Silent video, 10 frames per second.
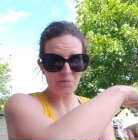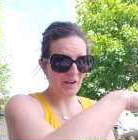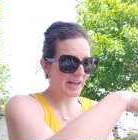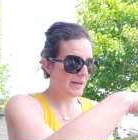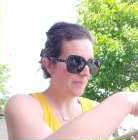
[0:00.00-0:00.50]

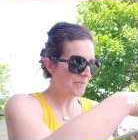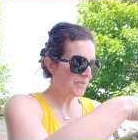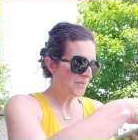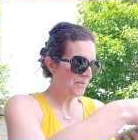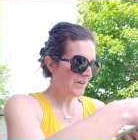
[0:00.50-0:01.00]
Okay.
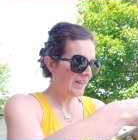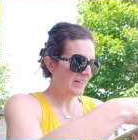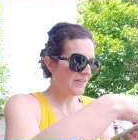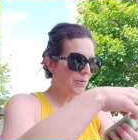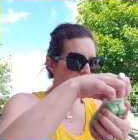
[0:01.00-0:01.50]

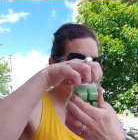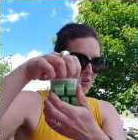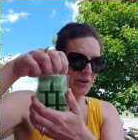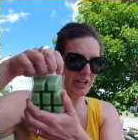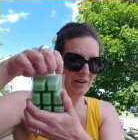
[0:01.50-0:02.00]
This one is
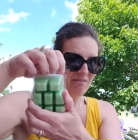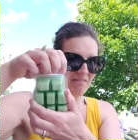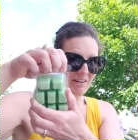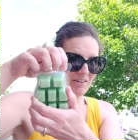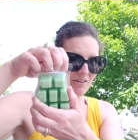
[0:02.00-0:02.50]
green.
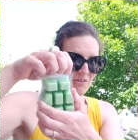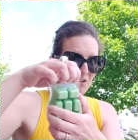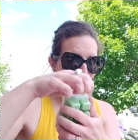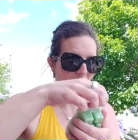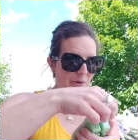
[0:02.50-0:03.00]
I don't know if
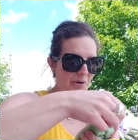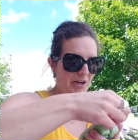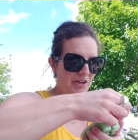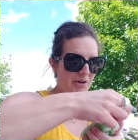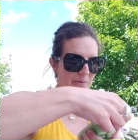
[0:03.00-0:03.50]
you care about
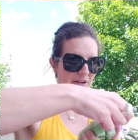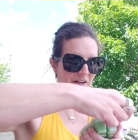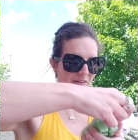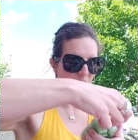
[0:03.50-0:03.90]
color, but it's